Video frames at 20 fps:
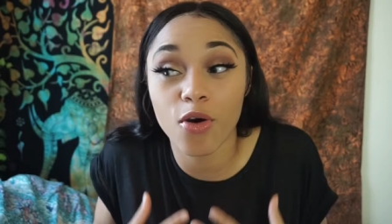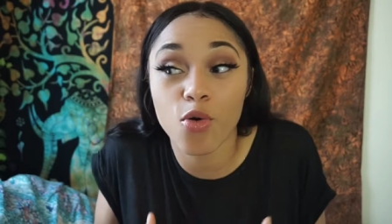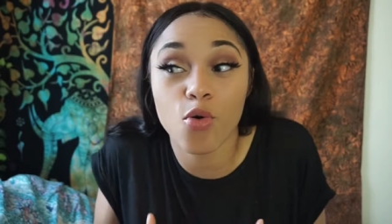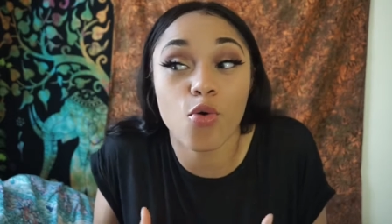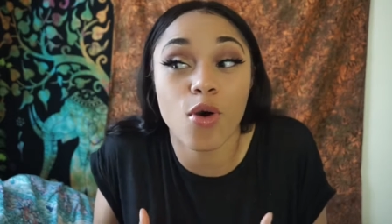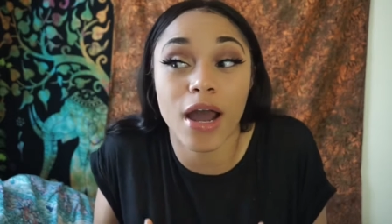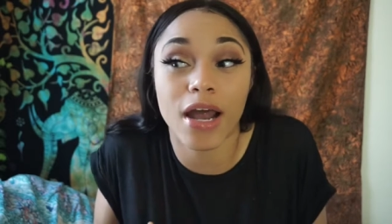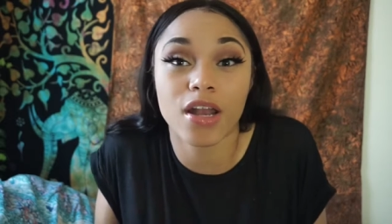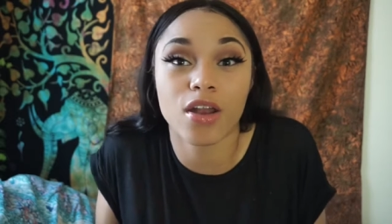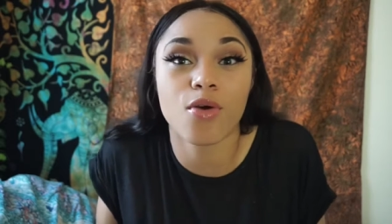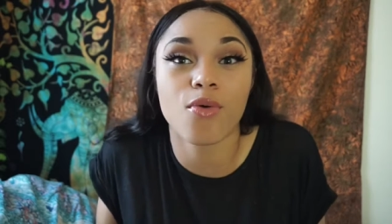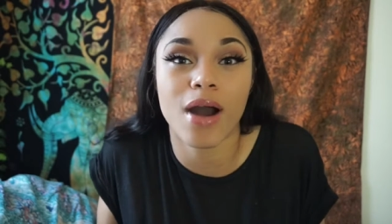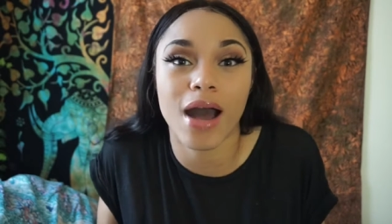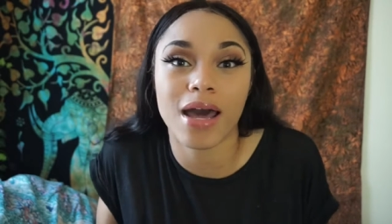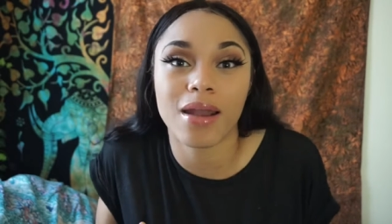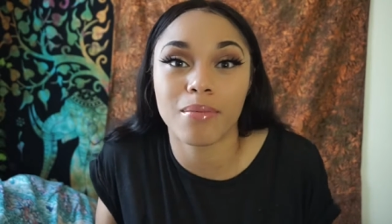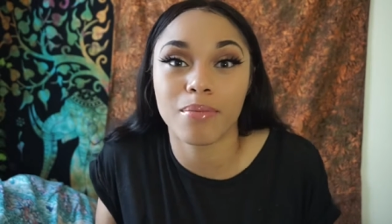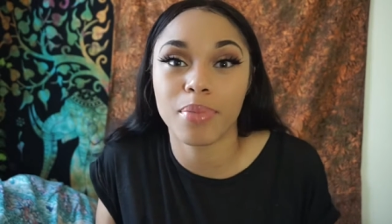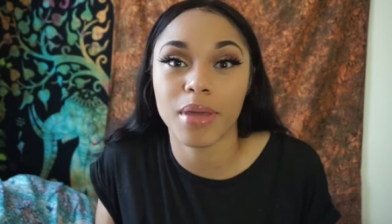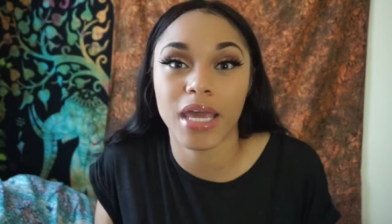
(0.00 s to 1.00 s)
who I know
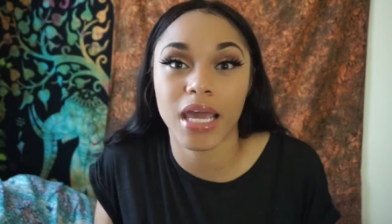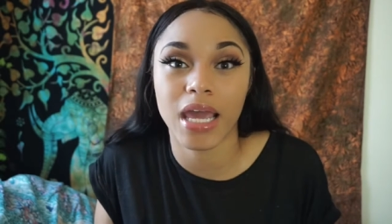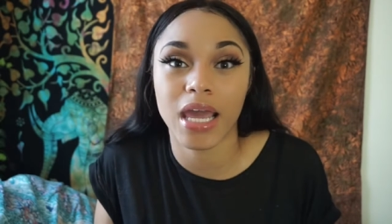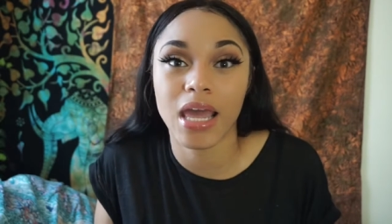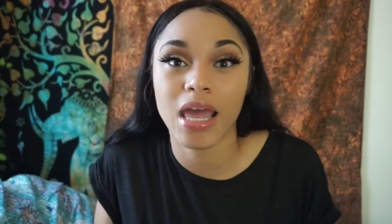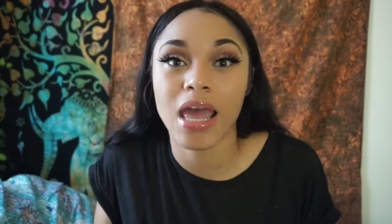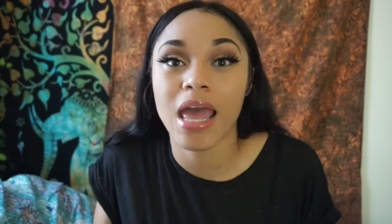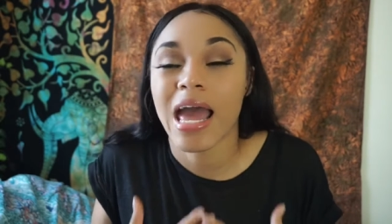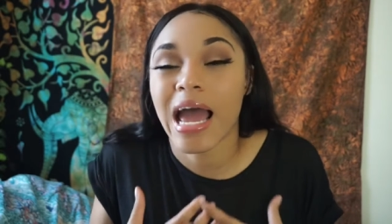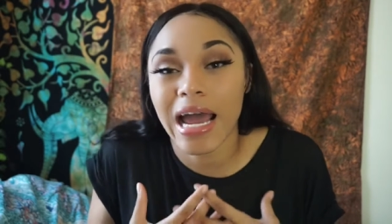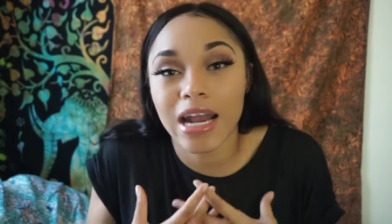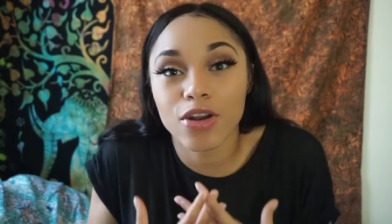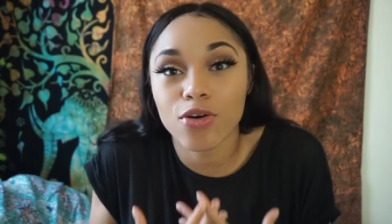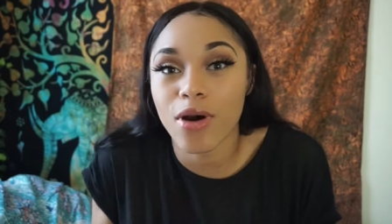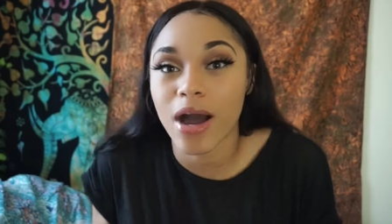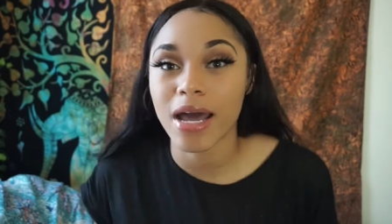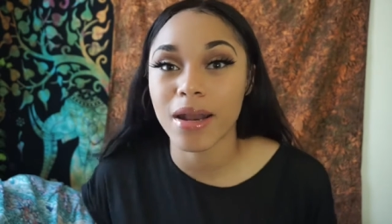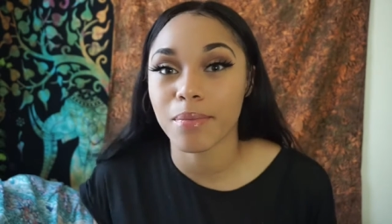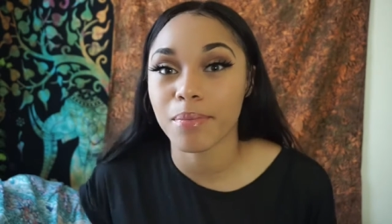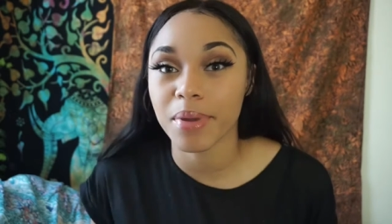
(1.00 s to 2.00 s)
how to be. I
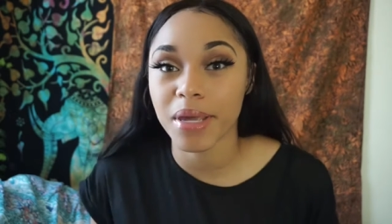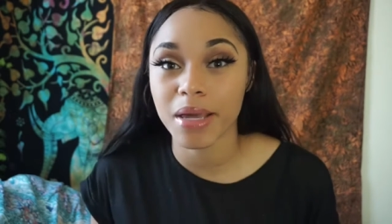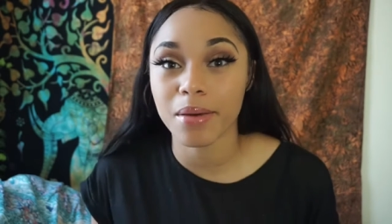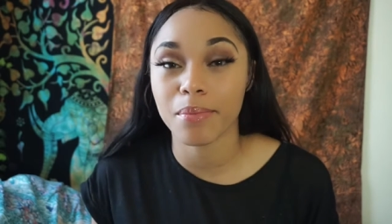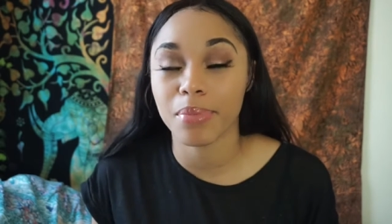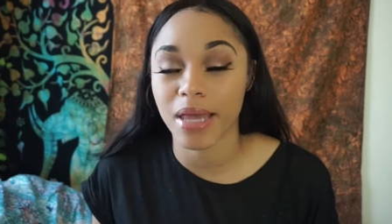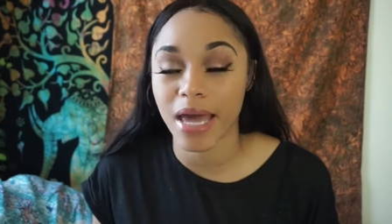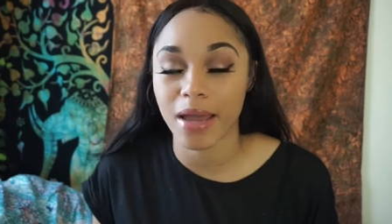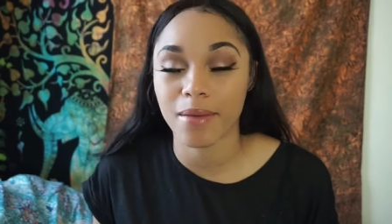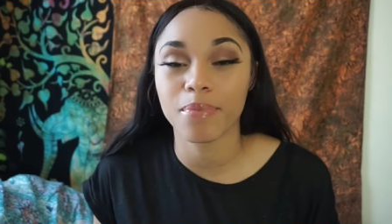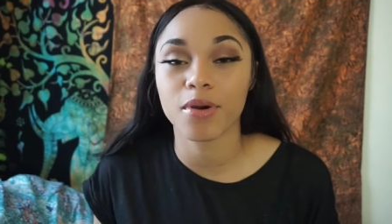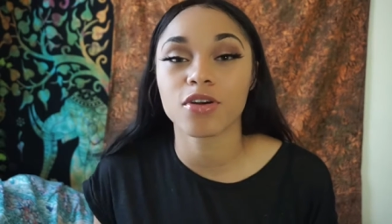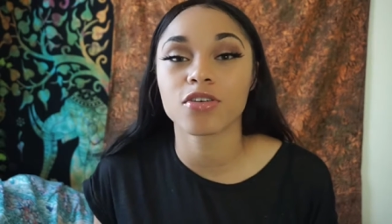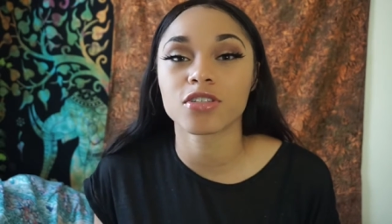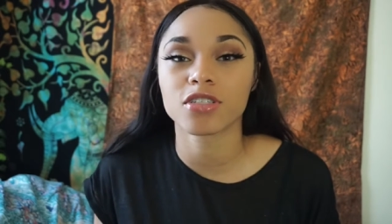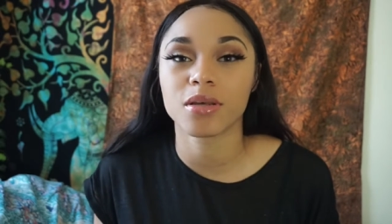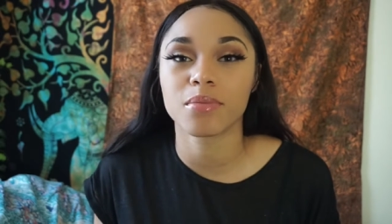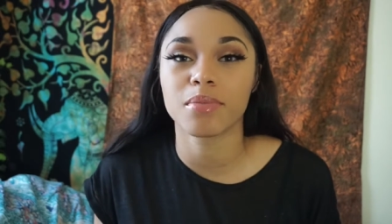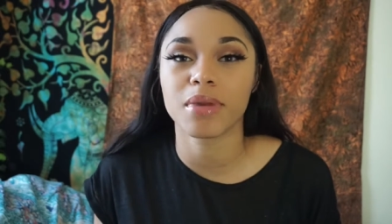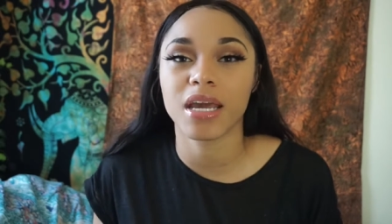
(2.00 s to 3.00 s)
know how to be a black
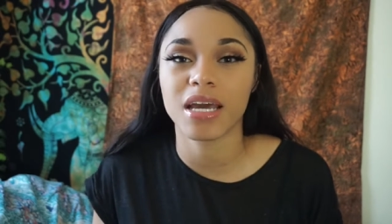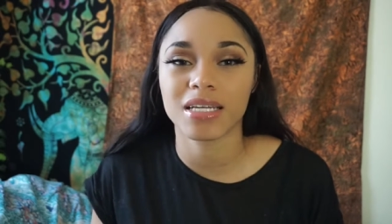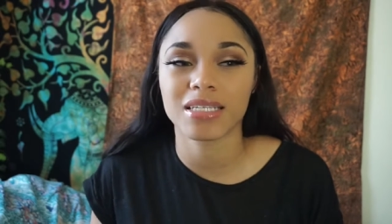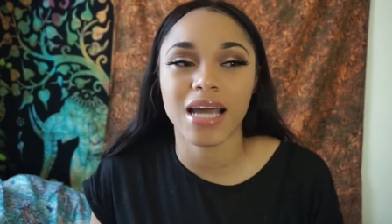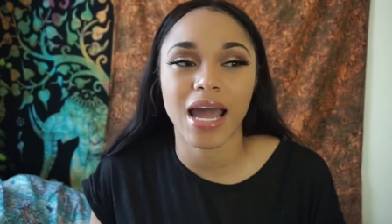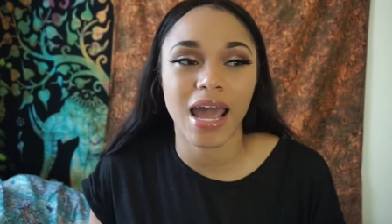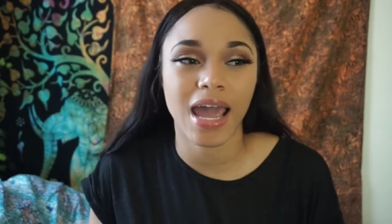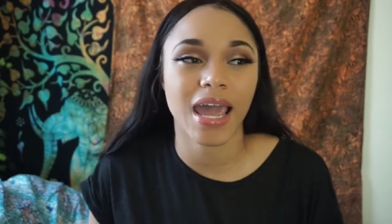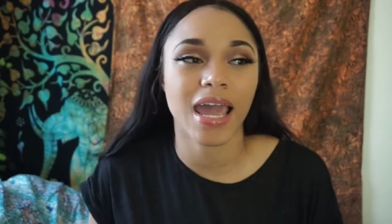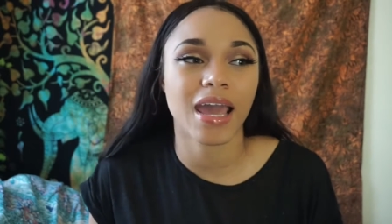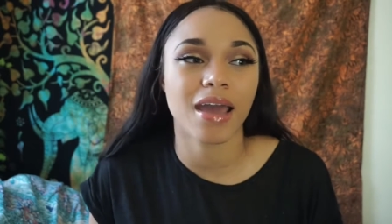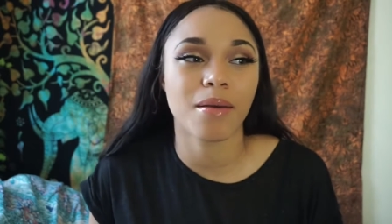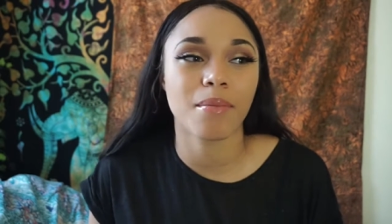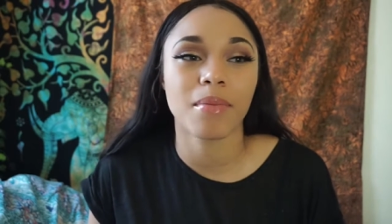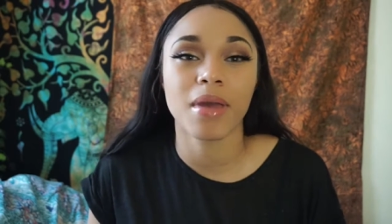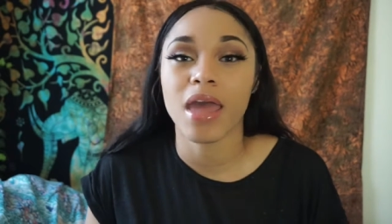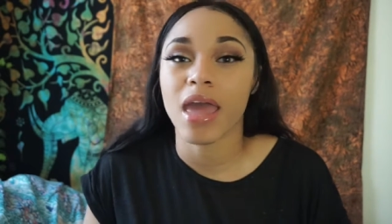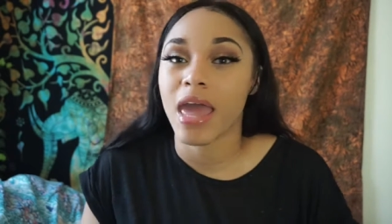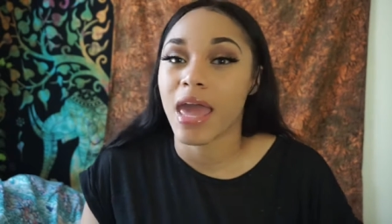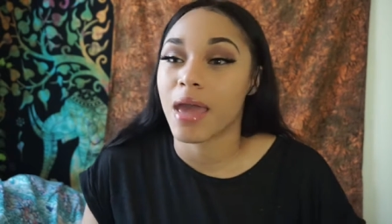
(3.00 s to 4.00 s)
person because I
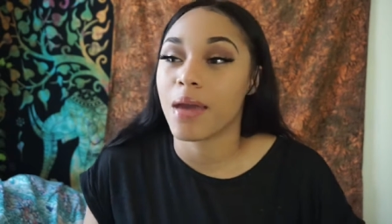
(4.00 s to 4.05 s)
am,